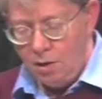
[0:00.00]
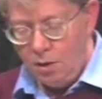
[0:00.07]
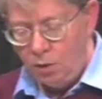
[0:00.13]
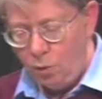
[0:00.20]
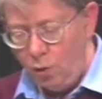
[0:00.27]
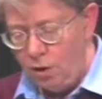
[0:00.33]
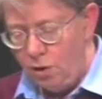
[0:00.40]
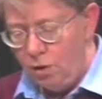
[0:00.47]

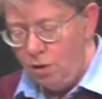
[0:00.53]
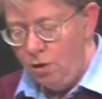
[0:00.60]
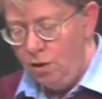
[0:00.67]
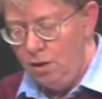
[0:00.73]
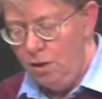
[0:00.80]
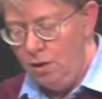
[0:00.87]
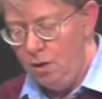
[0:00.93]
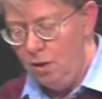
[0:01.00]
The
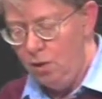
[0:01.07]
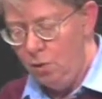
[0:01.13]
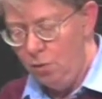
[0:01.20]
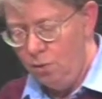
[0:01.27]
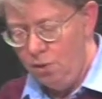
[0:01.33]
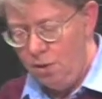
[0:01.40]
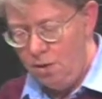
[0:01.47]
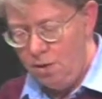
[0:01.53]
question that, you
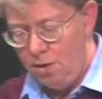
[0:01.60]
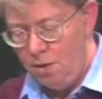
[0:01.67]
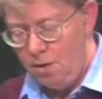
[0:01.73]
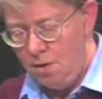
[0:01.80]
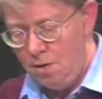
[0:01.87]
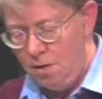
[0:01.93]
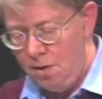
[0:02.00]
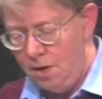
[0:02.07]
know,
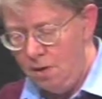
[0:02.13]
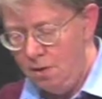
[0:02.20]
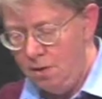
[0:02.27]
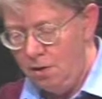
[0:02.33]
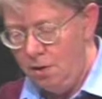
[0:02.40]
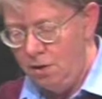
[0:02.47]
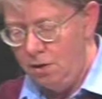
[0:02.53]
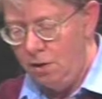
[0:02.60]

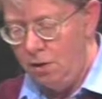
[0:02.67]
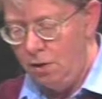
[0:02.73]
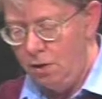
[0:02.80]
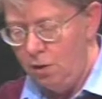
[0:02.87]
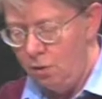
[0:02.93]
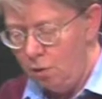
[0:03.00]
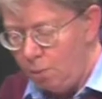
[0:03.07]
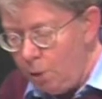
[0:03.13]

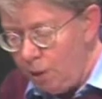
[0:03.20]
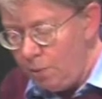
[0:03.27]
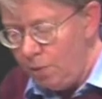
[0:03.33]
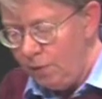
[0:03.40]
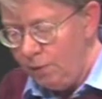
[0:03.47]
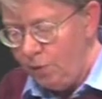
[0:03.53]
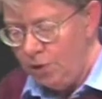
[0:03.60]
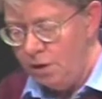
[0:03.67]
the
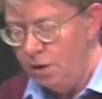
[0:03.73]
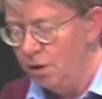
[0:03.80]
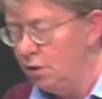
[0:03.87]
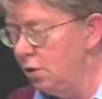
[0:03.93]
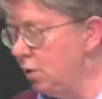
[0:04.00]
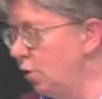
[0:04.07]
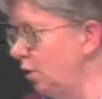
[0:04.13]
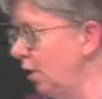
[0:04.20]
problem that for the
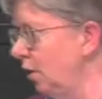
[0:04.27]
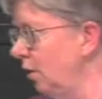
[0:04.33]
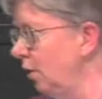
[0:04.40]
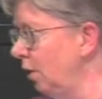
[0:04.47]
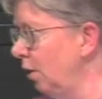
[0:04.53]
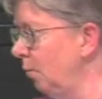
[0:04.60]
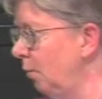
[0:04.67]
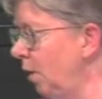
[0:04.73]
Citizens
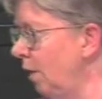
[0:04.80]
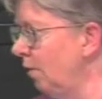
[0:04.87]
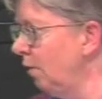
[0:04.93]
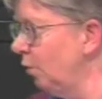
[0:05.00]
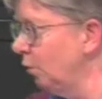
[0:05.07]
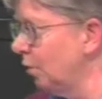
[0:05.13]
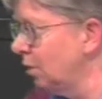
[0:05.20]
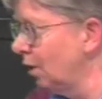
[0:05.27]
United
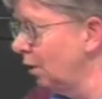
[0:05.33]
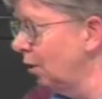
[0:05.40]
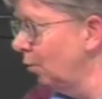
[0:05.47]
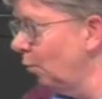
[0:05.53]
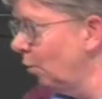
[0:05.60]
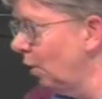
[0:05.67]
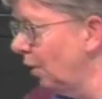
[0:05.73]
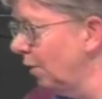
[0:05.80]
nonprofit was like
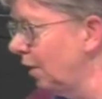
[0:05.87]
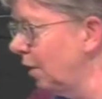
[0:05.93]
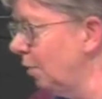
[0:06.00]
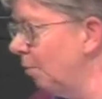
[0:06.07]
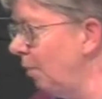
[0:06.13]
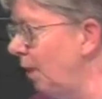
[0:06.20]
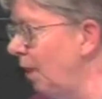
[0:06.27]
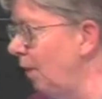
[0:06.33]
what all they
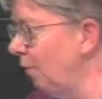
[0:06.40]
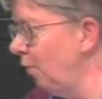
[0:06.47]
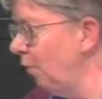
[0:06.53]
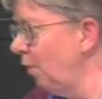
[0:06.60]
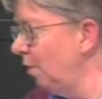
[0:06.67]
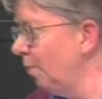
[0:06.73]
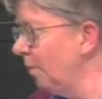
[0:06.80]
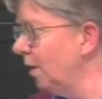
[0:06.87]
could pay
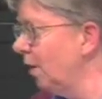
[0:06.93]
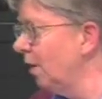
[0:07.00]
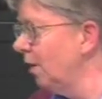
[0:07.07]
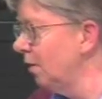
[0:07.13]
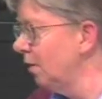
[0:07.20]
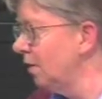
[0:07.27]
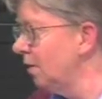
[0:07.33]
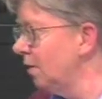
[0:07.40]
for it
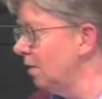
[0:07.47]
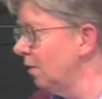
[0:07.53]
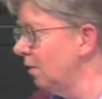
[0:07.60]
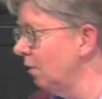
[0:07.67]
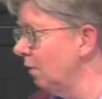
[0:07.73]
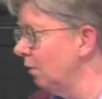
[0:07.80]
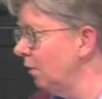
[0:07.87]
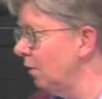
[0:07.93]
because
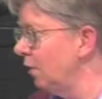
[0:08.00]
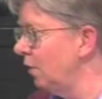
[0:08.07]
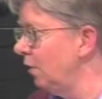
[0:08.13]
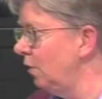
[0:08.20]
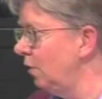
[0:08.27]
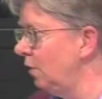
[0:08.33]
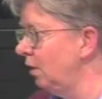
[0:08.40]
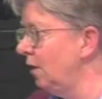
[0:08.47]
of
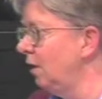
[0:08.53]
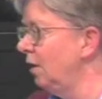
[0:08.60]
the